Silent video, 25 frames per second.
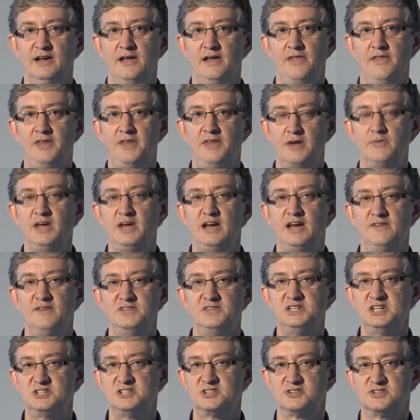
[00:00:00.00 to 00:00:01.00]
then we have a
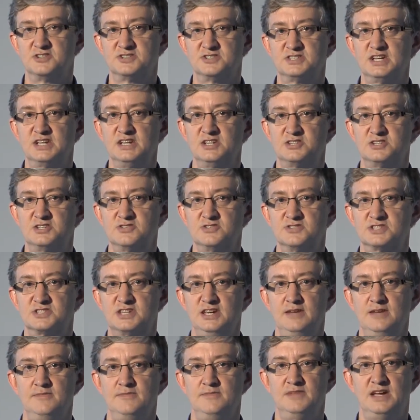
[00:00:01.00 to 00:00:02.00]
digital signature
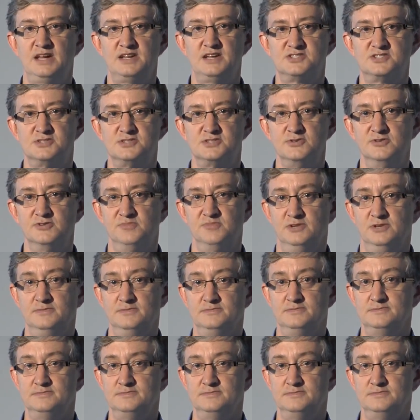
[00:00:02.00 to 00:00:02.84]
scheme that is suitable.